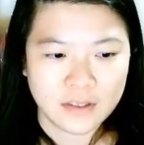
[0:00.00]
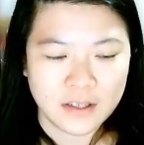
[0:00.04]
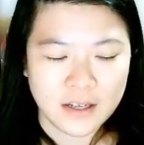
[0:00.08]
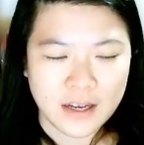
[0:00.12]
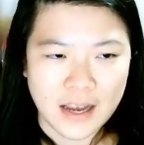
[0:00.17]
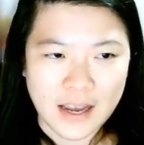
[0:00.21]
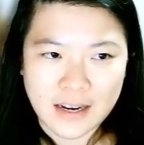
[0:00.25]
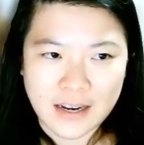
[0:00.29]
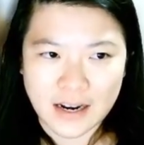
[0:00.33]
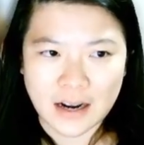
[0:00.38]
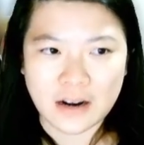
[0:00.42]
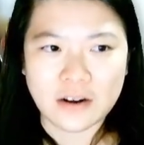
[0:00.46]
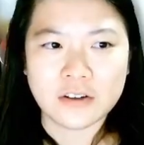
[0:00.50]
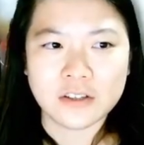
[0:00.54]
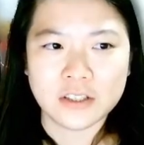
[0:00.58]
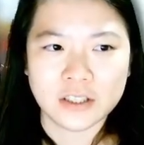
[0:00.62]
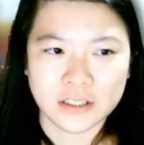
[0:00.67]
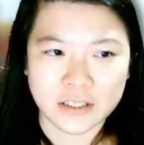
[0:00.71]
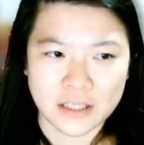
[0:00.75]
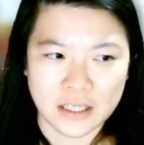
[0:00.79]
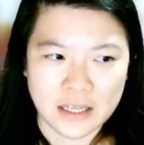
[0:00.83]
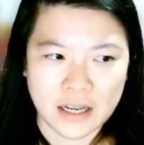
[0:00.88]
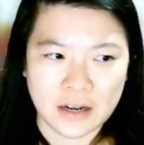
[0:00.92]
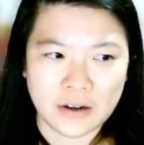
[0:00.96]
and now you
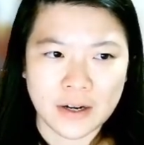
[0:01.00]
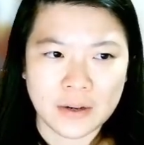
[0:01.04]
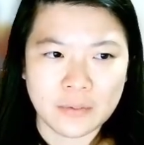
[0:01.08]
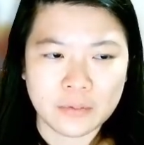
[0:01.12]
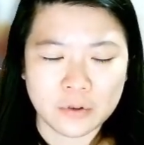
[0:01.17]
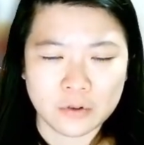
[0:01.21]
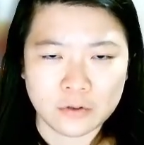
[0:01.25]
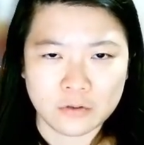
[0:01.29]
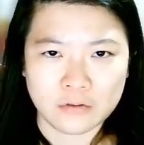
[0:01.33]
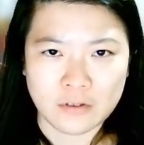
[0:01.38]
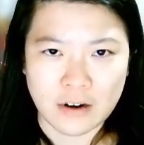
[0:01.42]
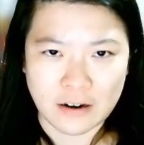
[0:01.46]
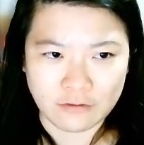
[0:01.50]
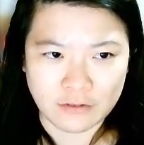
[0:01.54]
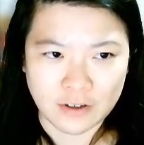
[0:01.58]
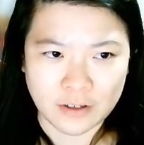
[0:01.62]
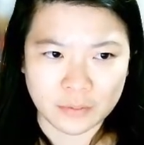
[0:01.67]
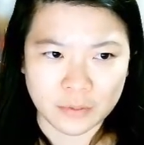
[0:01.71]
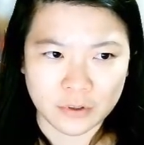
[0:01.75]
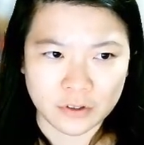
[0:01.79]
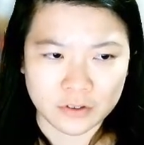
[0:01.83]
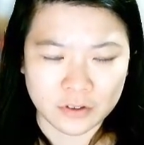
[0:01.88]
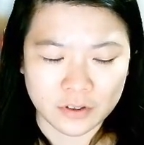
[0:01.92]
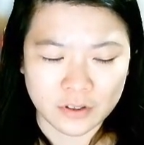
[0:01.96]
just allow them to rough 1
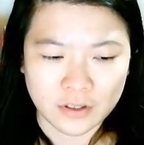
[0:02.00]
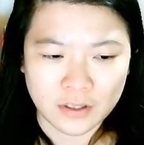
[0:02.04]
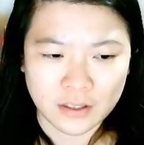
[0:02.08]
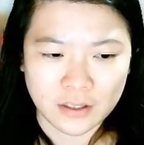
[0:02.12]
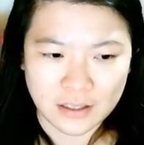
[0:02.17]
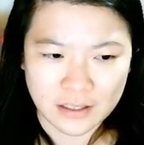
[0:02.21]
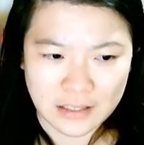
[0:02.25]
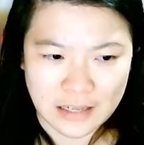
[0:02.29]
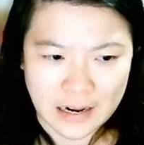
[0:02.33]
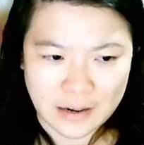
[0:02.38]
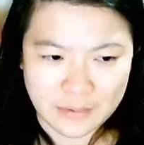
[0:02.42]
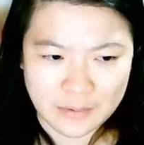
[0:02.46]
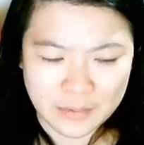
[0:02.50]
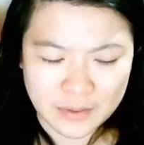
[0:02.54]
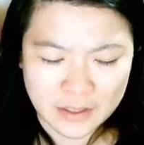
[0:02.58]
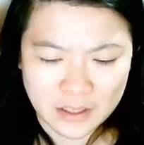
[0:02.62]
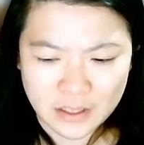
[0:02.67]
more club.